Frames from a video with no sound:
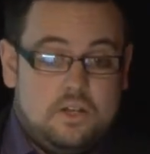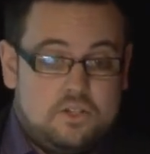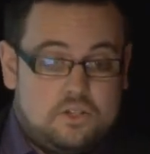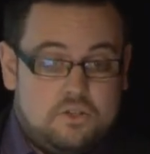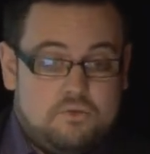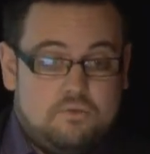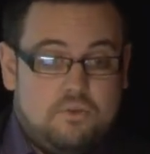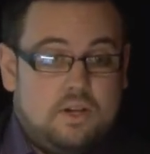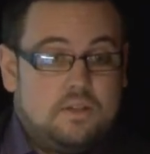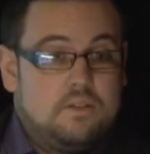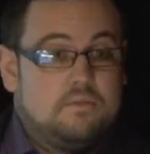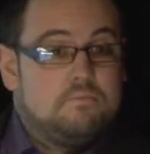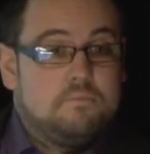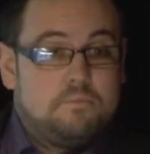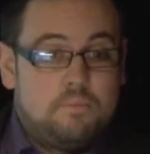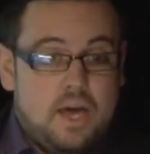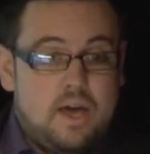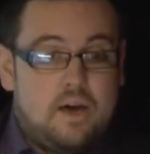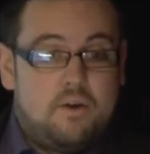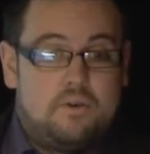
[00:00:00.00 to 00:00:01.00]
to run
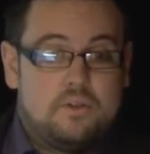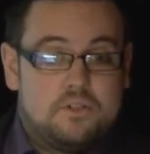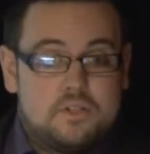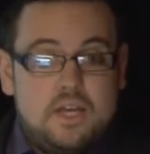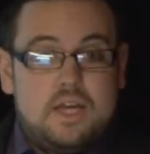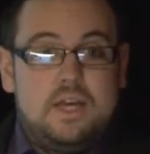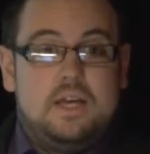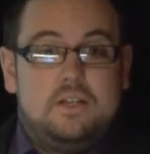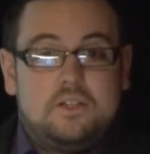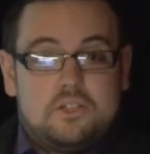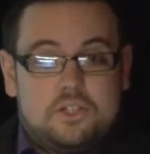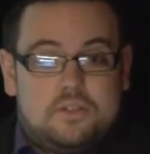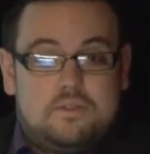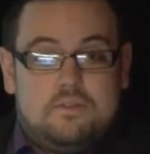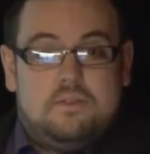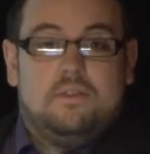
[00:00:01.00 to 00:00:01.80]
power to each